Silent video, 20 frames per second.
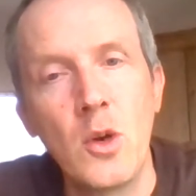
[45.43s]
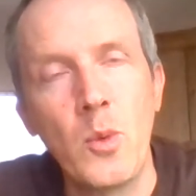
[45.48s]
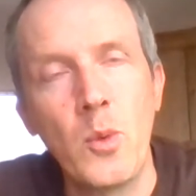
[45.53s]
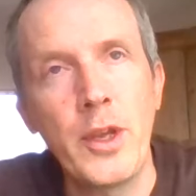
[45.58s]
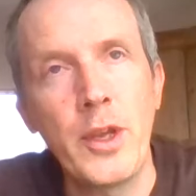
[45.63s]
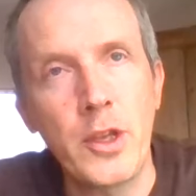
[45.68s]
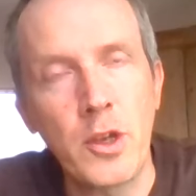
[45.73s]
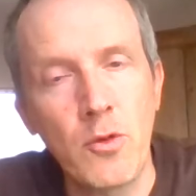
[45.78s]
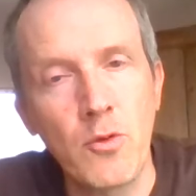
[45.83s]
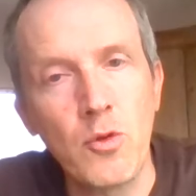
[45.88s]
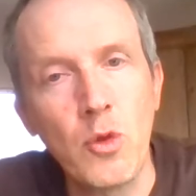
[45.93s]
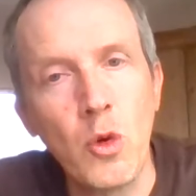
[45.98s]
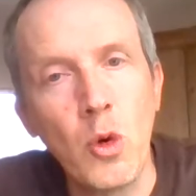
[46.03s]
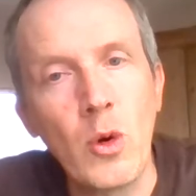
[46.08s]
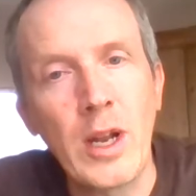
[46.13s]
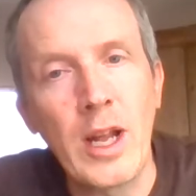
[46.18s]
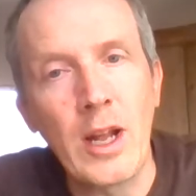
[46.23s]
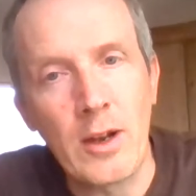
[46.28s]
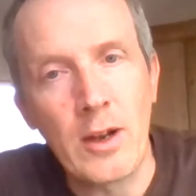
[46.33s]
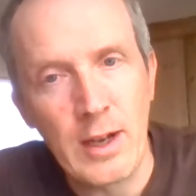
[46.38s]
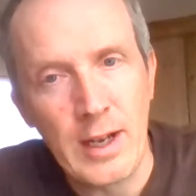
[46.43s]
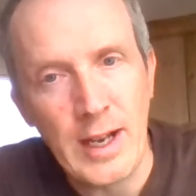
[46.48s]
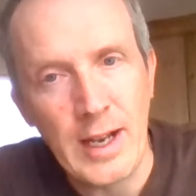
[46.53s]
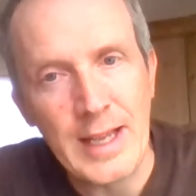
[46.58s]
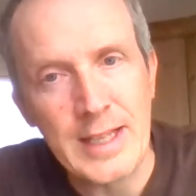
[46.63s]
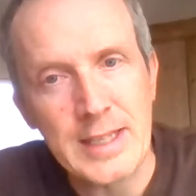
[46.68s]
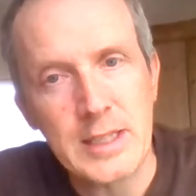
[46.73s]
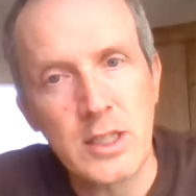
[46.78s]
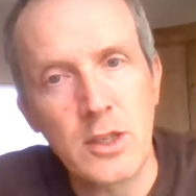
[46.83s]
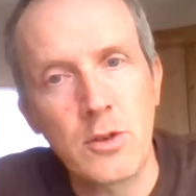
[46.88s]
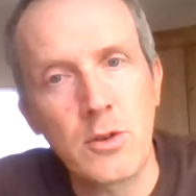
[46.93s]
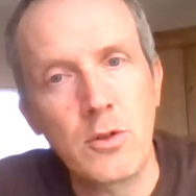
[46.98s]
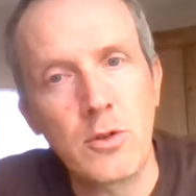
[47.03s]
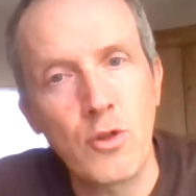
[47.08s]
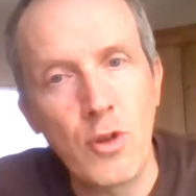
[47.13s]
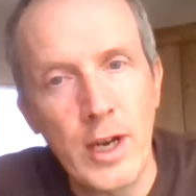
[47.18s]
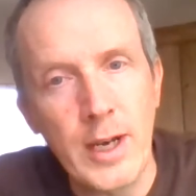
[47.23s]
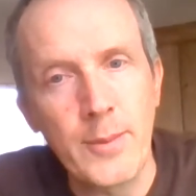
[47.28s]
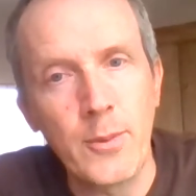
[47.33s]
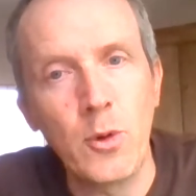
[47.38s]
where you can rule out less
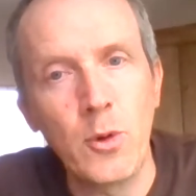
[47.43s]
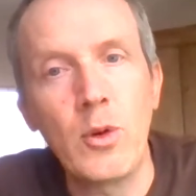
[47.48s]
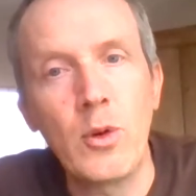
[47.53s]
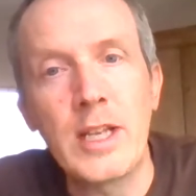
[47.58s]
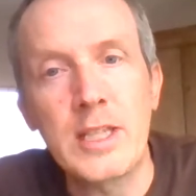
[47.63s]
credible,